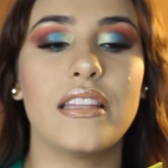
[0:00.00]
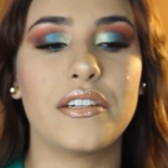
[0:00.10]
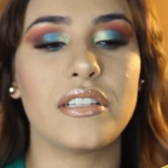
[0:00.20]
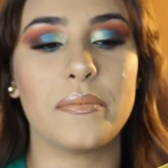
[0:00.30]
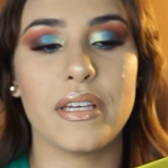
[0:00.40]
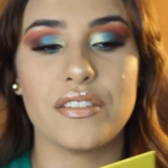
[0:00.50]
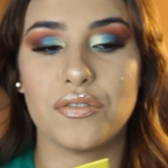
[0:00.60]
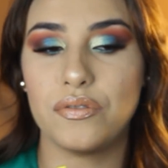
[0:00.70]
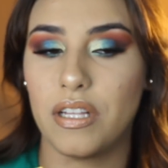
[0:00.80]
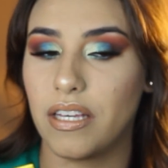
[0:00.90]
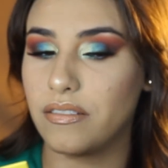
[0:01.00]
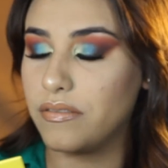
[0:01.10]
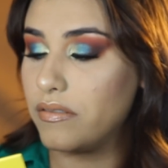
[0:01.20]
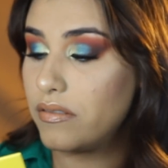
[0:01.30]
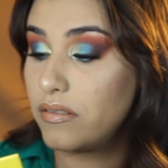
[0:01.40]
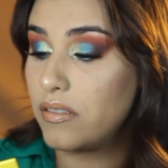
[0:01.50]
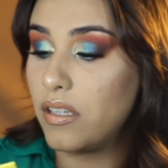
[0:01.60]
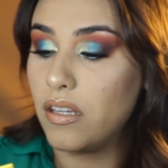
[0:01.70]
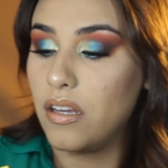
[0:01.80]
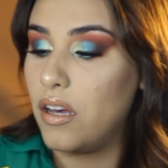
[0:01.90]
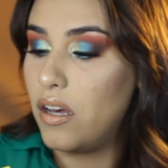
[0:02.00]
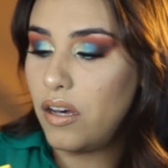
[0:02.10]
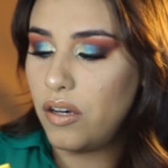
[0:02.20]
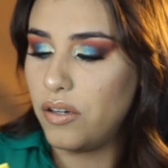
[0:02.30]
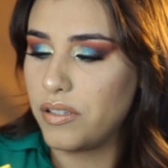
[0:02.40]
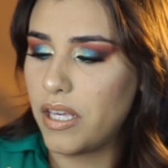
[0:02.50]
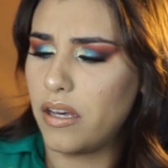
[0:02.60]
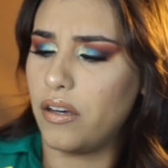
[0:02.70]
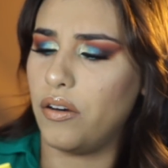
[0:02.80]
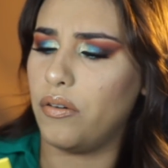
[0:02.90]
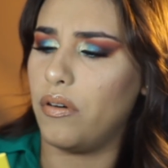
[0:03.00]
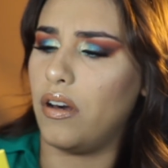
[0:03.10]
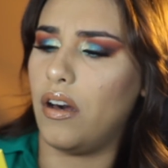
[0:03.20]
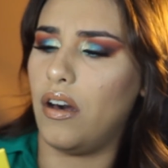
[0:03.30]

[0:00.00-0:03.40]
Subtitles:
could literally be at school like, oh yeah, oh.